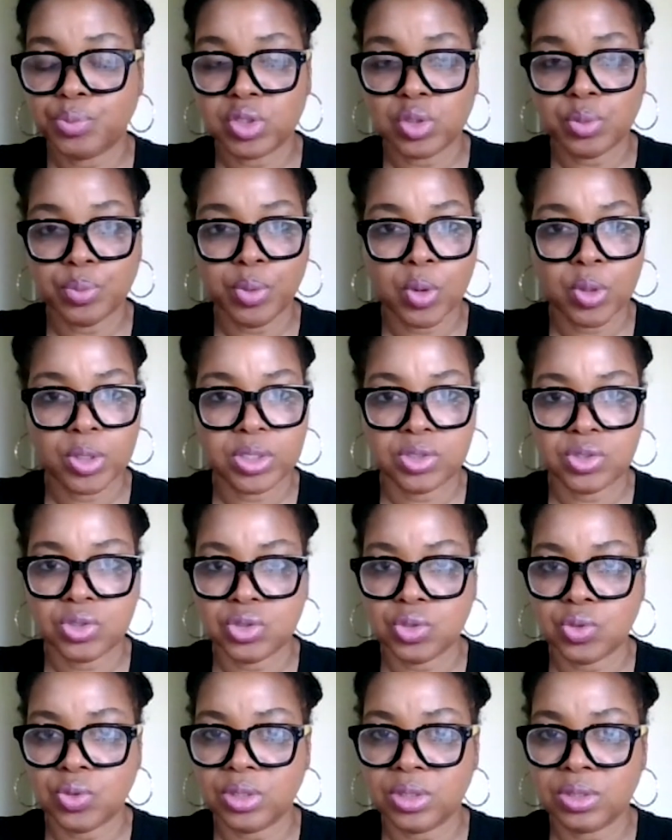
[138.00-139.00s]
supported
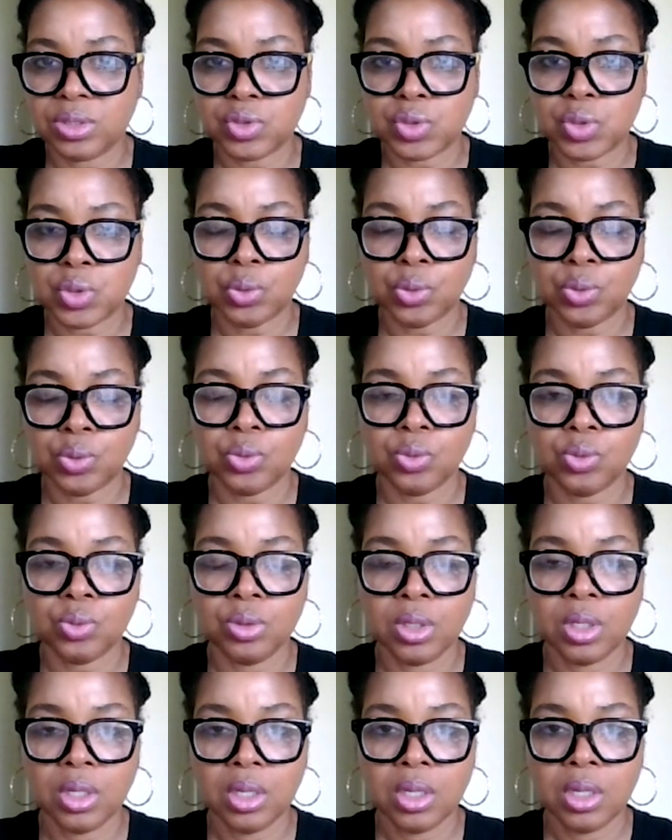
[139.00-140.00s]
students
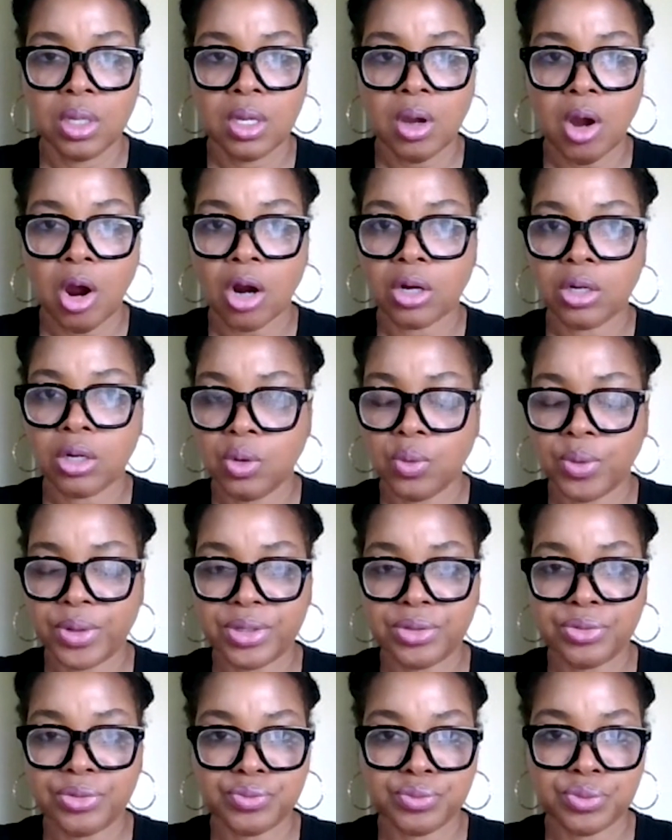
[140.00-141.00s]
who are
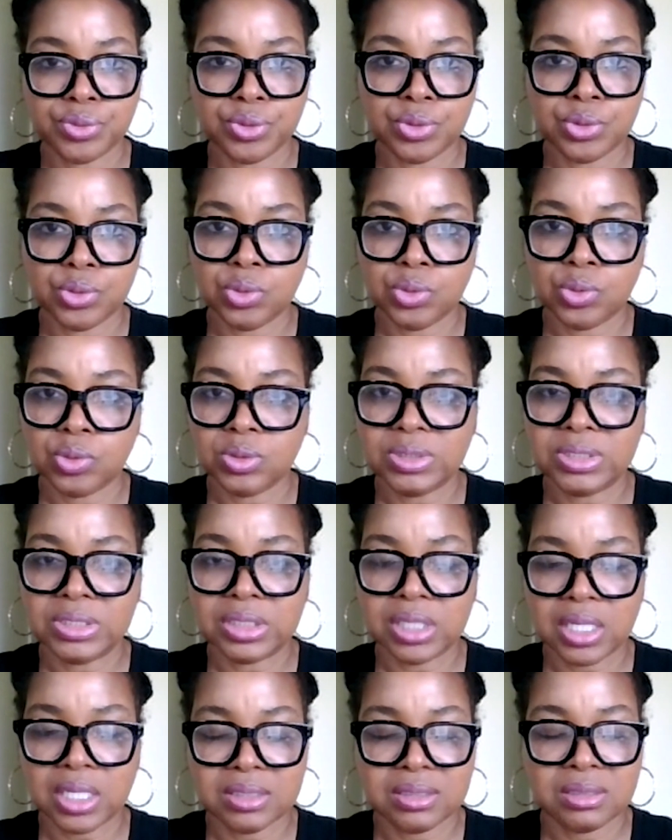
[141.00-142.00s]
going through
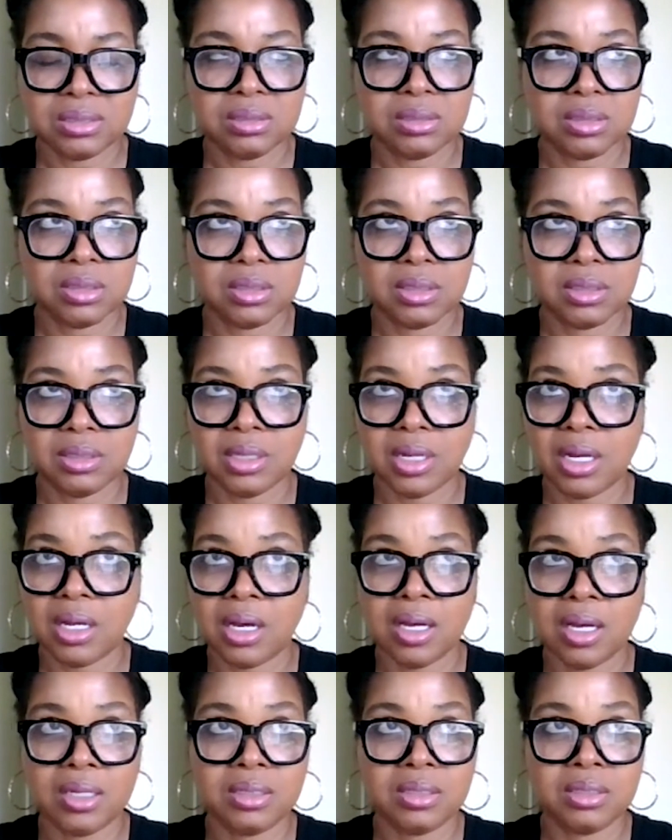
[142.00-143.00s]
just
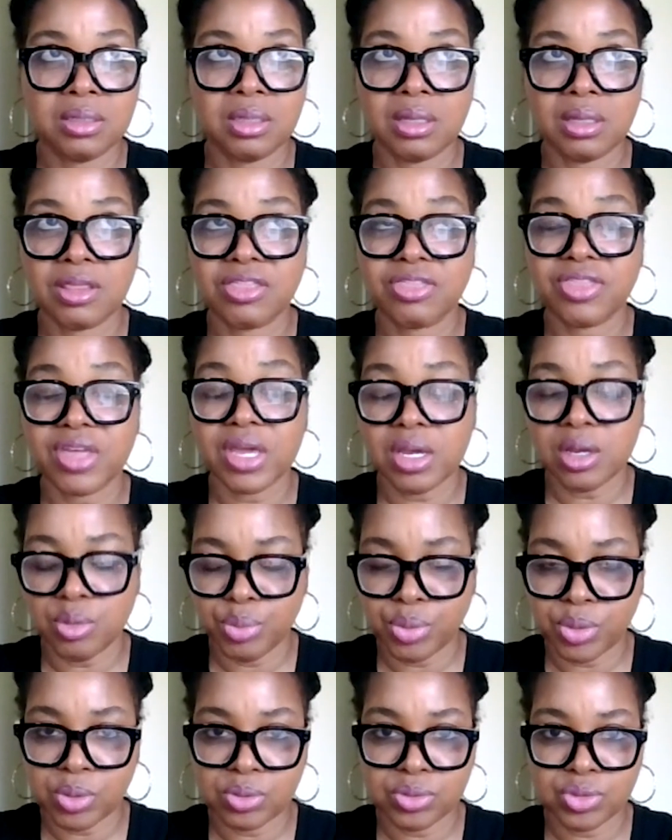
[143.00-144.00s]

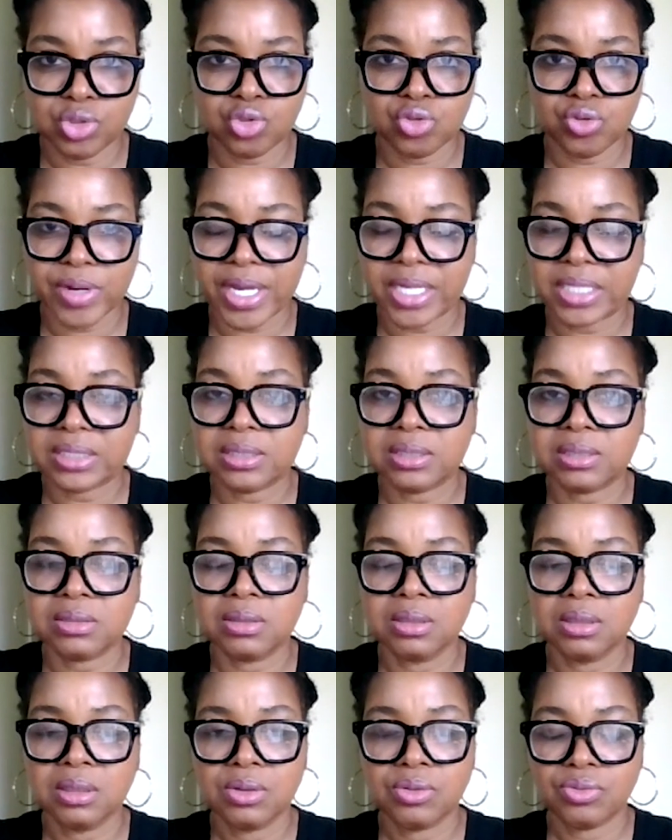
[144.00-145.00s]
unthinkable
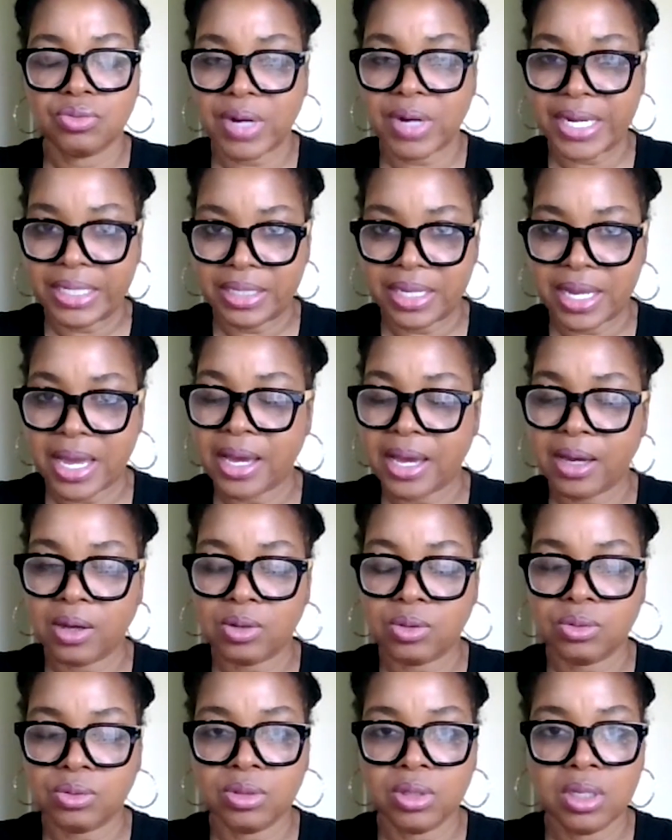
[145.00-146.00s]
stress right
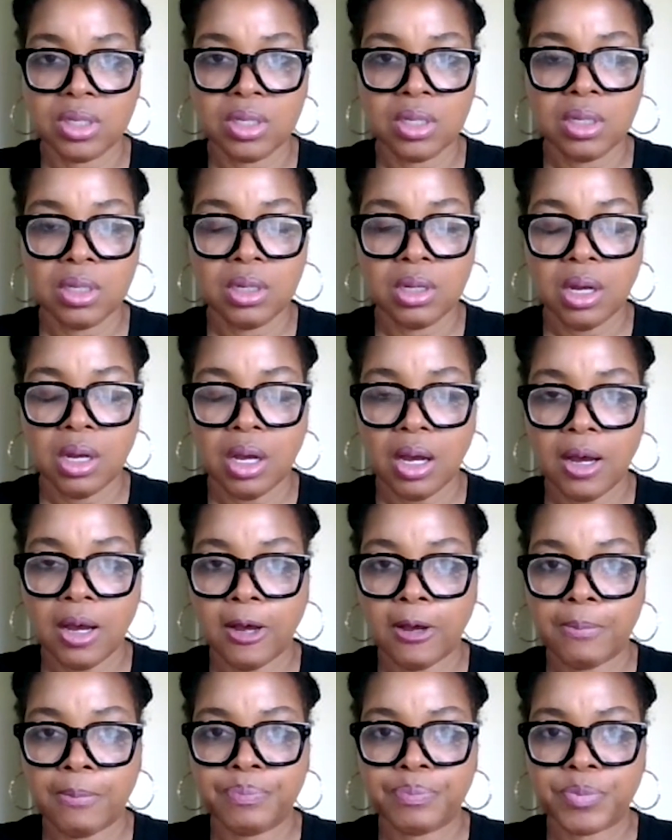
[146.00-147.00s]
now
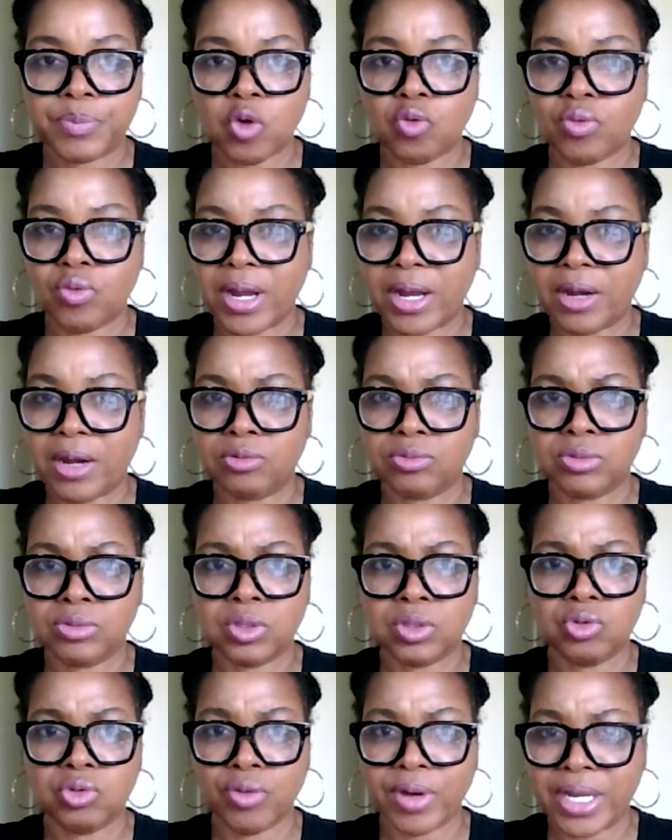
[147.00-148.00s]
um,
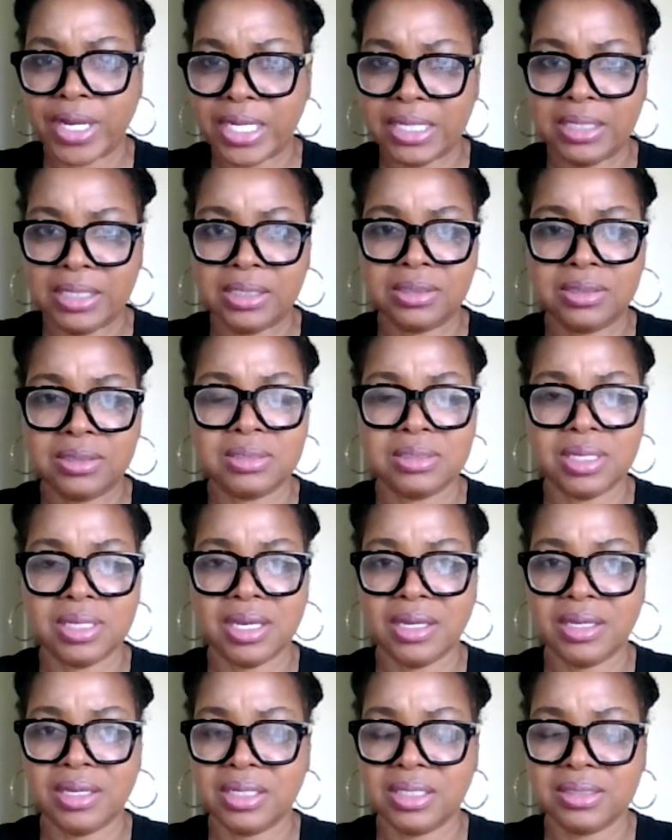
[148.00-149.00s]
around grades
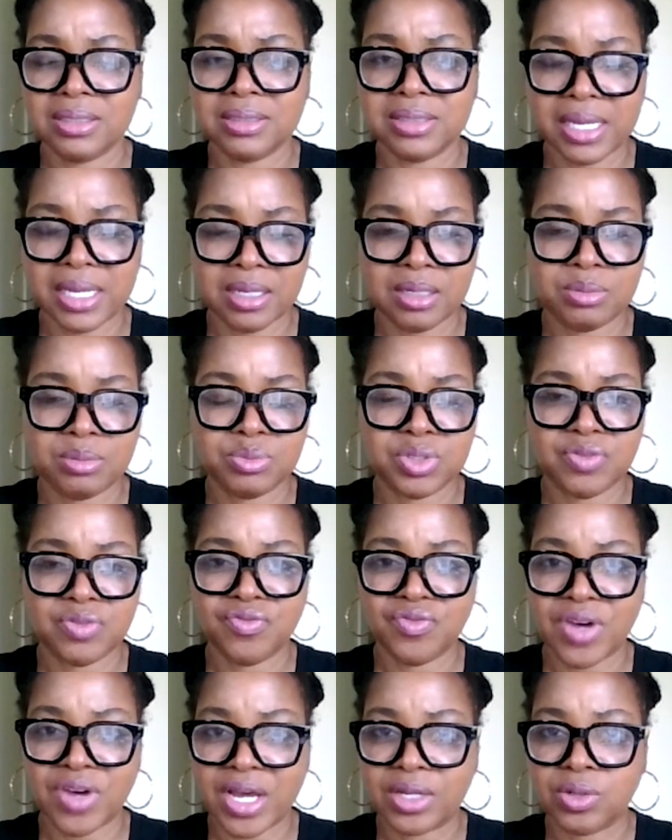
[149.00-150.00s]
and exams
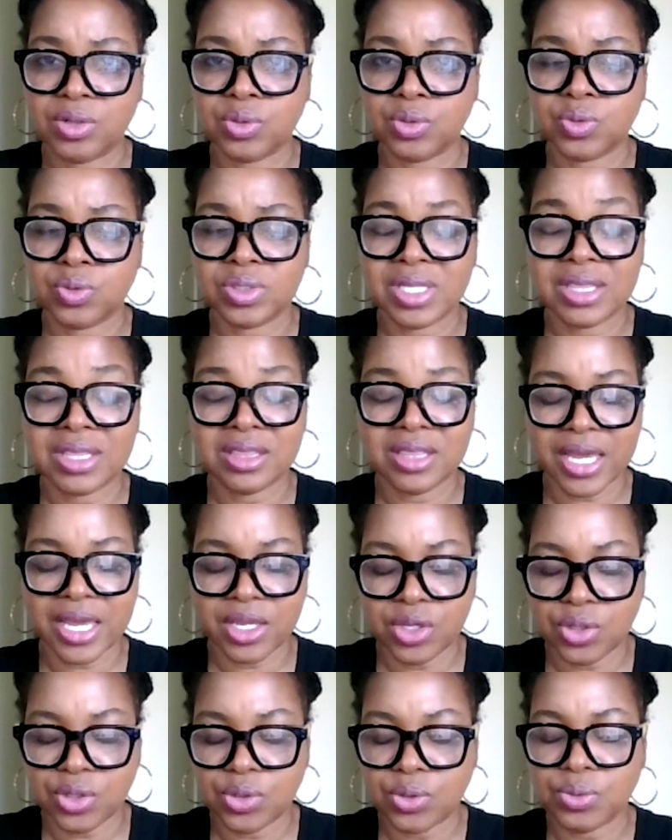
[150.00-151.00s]
and finals.
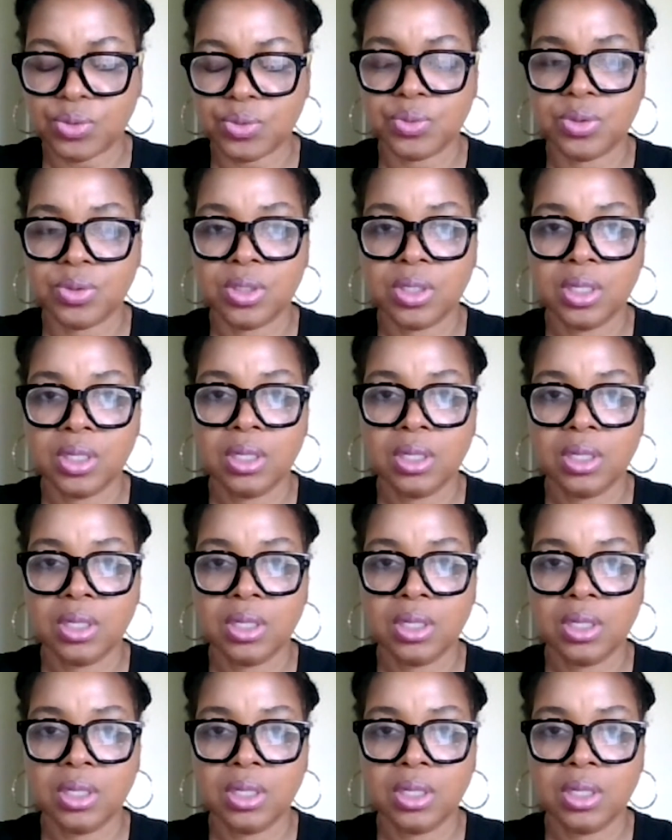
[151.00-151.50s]
Thank you